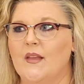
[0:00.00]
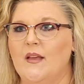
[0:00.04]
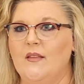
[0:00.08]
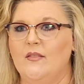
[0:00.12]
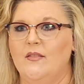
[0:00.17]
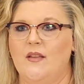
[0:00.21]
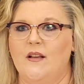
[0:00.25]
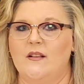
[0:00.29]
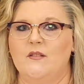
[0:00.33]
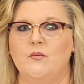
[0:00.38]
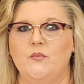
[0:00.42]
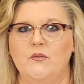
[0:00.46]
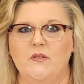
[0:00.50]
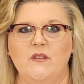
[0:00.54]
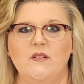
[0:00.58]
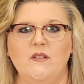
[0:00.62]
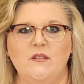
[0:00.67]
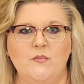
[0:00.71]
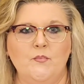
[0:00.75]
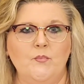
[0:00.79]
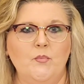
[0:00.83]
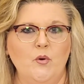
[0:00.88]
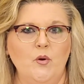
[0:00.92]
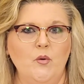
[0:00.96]
That's what
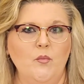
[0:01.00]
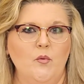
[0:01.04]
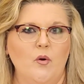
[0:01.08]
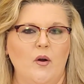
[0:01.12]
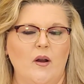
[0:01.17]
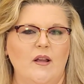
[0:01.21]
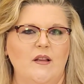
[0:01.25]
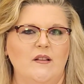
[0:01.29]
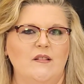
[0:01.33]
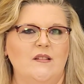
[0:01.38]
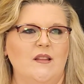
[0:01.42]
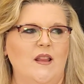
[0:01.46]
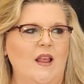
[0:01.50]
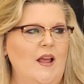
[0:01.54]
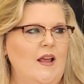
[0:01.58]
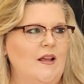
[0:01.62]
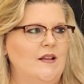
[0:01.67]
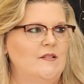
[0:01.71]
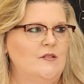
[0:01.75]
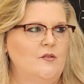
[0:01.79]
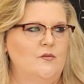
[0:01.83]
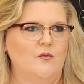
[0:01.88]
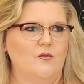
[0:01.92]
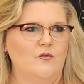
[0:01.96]
this boomerang is like.
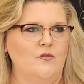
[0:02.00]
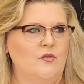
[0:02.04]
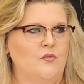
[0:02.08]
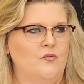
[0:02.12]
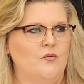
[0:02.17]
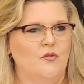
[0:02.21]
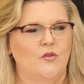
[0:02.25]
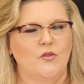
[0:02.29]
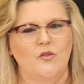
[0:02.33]
So